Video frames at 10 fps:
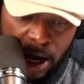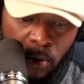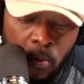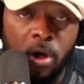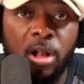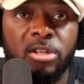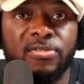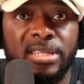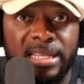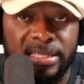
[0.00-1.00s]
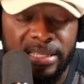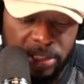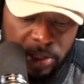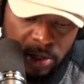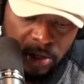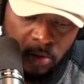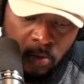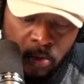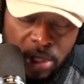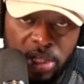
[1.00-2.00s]
World of Statistics,
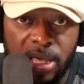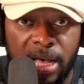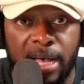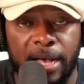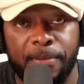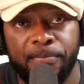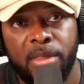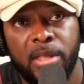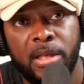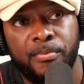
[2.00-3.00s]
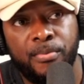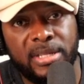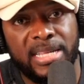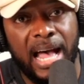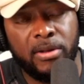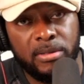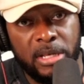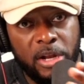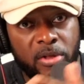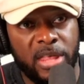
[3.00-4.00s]
which puts
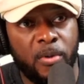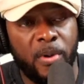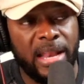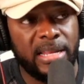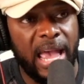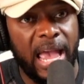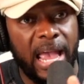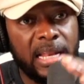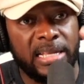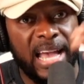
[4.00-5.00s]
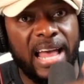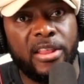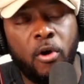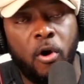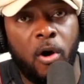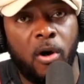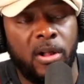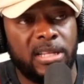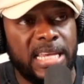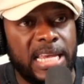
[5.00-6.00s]
out, they went and gathered
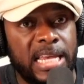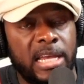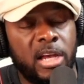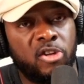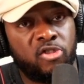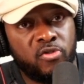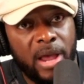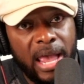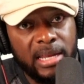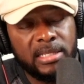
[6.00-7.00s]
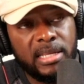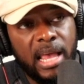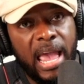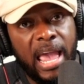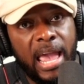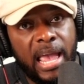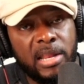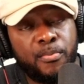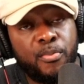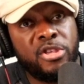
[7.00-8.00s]
all the trends
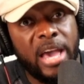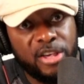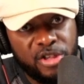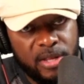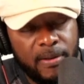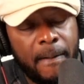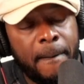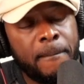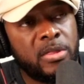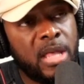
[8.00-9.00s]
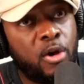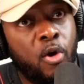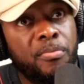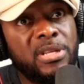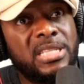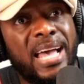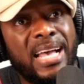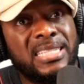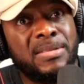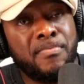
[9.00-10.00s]
and the projection that Goldman
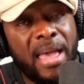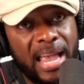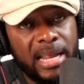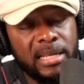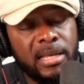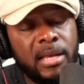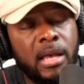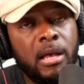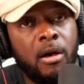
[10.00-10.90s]
Sachs made